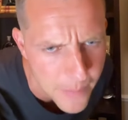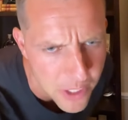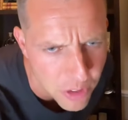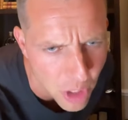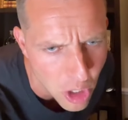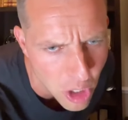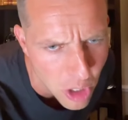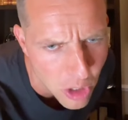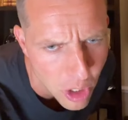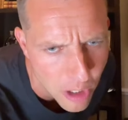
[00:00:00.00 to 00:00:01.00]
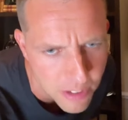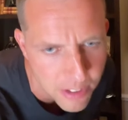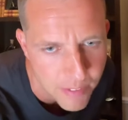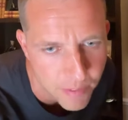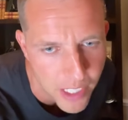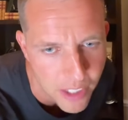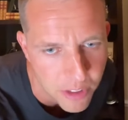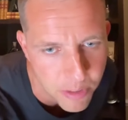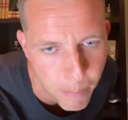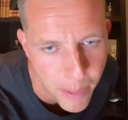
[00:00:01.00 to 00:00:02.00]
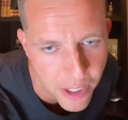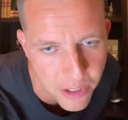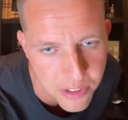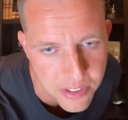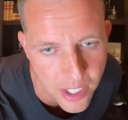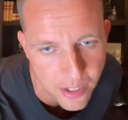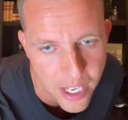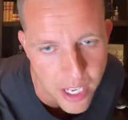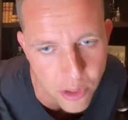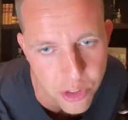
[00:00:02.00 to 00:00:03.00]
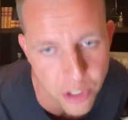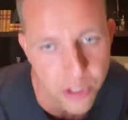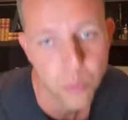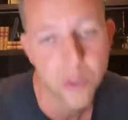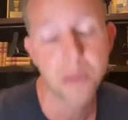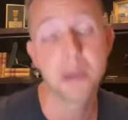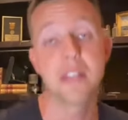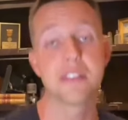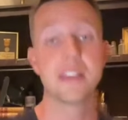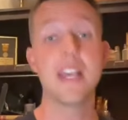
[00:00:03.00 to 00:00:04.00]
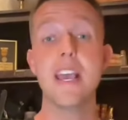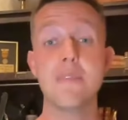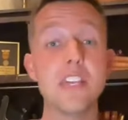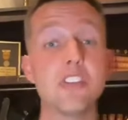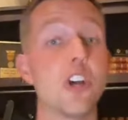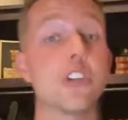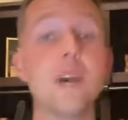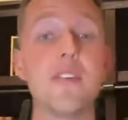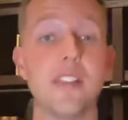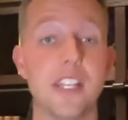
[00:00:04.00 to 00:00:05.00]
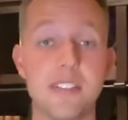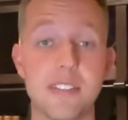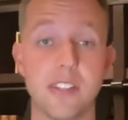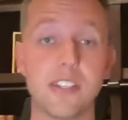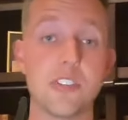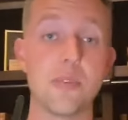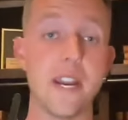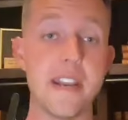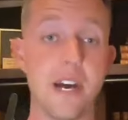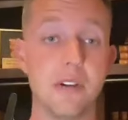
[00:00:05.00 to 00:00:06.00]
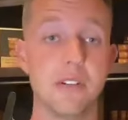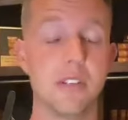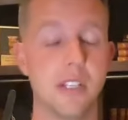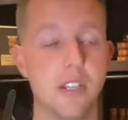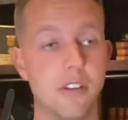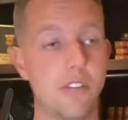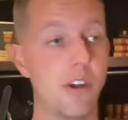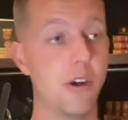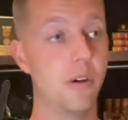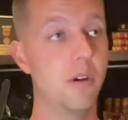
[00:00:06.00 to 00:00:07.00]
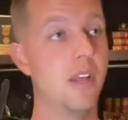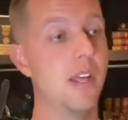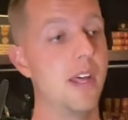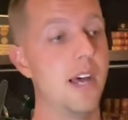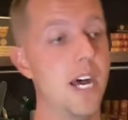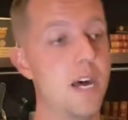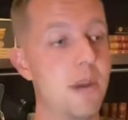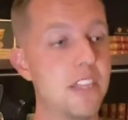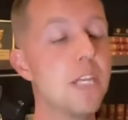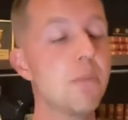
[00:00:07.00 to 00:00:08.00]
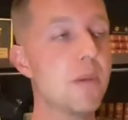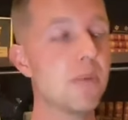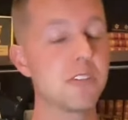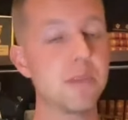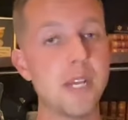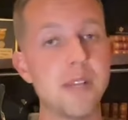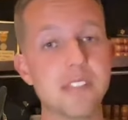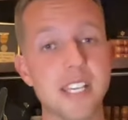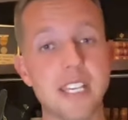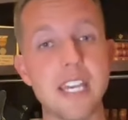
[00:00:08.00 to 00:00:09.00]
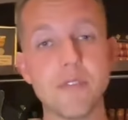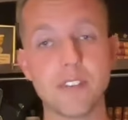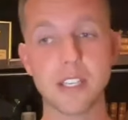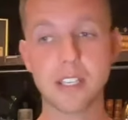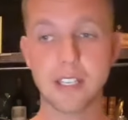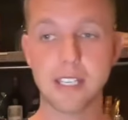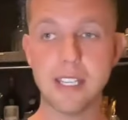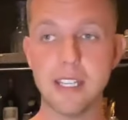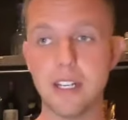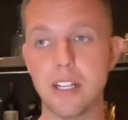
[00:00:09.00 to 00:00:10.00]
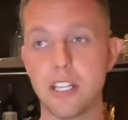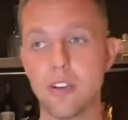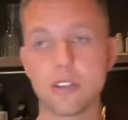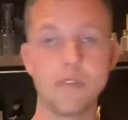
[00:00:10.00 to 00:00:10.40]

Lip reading: Is Carhartt long sleeve flannels better to sell now or during the winter months? If that's all you have to list it right now. So I think people sometimes get a little